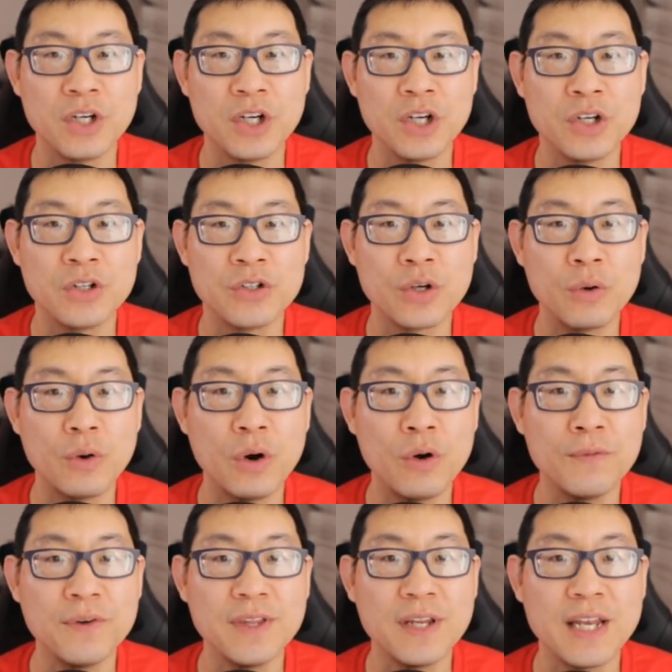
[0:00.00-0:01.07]
So
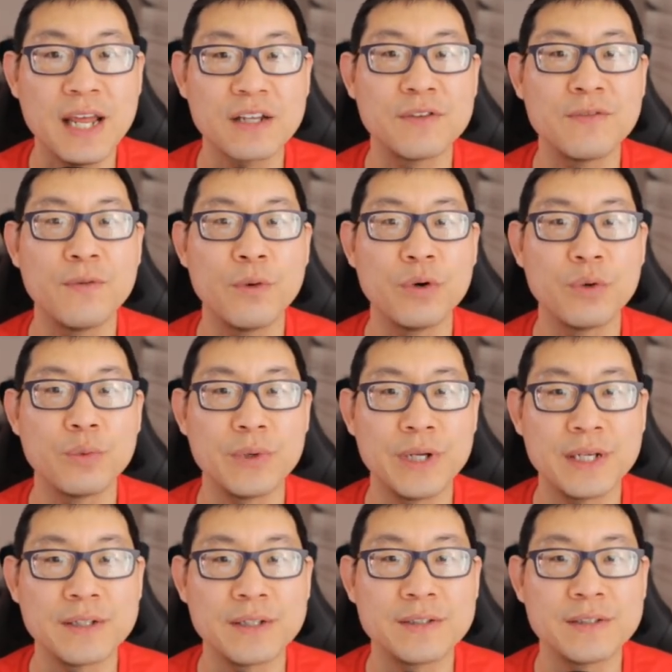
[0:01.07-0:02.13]
over the next 4
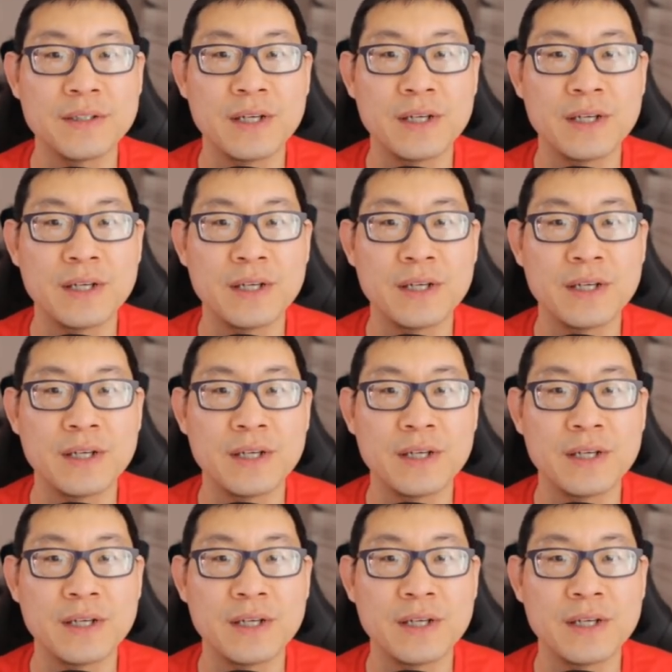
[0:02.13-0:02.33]
weeks,